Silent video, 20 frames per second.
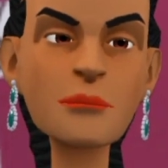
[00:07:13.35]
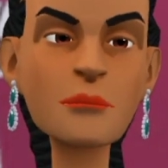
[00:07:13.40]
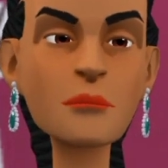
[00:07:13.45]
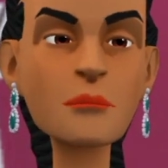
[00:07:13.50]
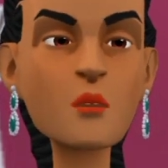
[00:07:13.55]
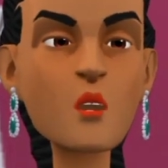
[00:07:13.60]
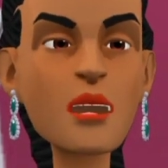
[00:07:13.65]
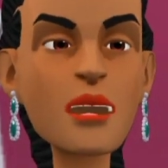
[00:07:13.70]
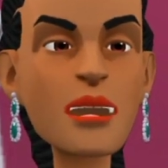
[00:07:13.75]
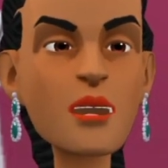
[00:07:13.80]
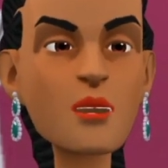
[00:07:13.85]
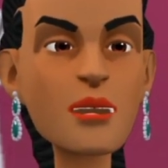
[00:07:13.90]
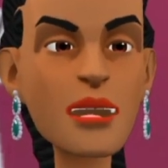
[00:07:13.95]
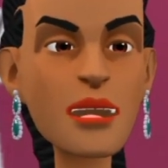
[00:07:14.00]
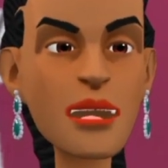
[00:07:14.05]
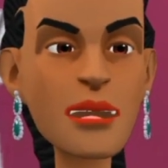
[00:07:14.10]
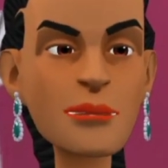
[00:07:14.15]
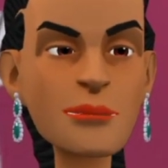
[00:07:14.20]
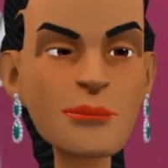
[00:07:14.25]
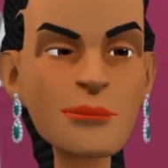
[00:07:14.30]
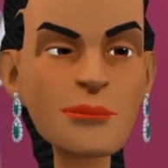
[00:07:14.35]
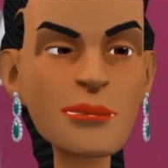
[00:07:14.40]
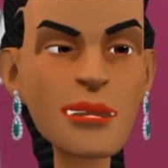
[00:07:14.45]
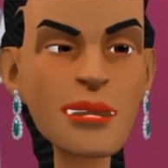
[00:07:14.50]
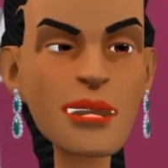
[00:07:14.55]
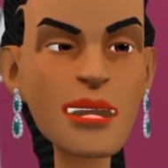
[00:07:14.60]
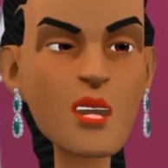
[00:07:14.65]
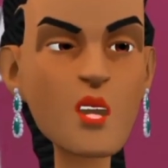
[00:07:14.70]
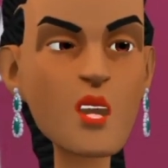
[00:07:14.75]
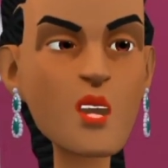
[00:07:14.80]
Okay?
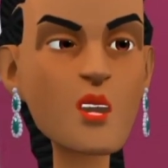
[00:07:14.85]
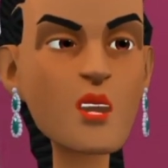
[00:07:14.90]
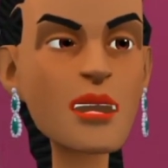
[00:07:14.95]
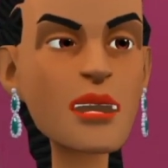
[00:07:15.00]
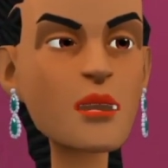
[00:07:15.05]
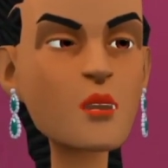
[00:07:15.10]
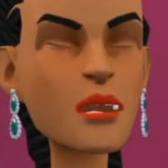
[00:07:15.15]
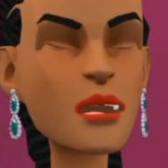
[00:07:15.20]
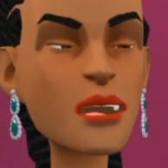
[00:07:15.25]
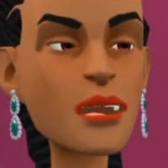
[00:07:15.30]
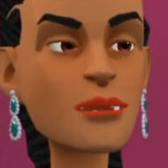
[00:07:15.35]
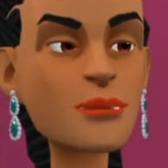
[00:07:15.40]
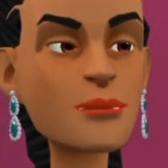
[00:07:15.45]
He is not married.